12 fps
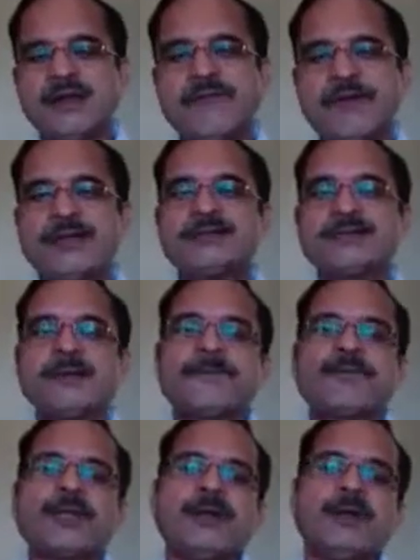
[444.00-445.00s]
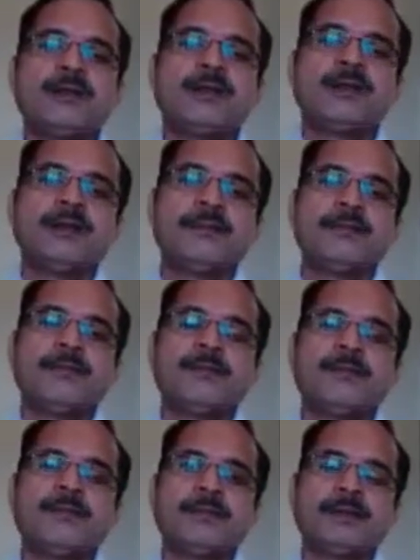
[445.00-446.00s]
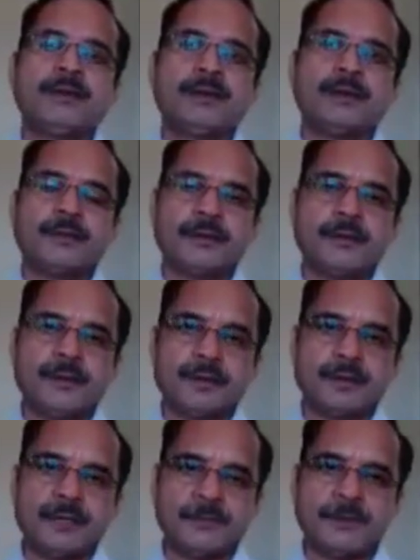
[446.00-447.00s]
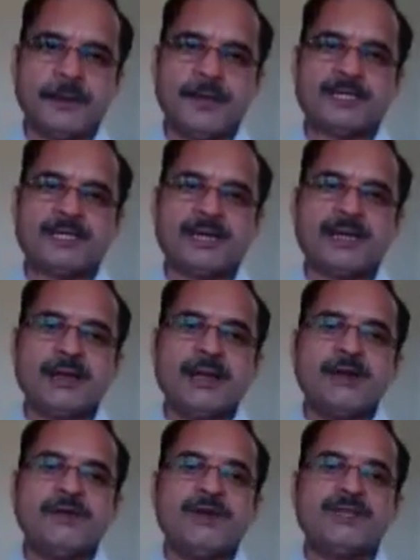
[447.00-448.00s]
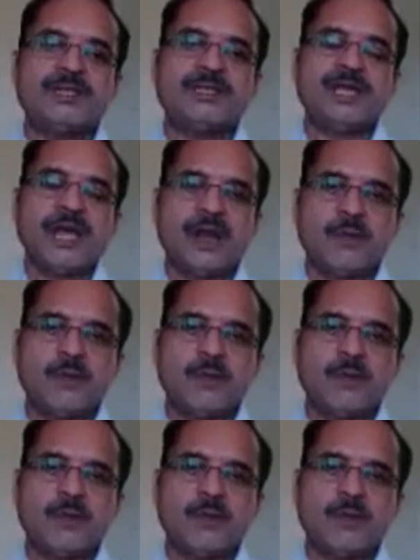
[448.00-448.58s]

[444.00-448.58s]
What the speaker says: information which is helpful for detecting any diseases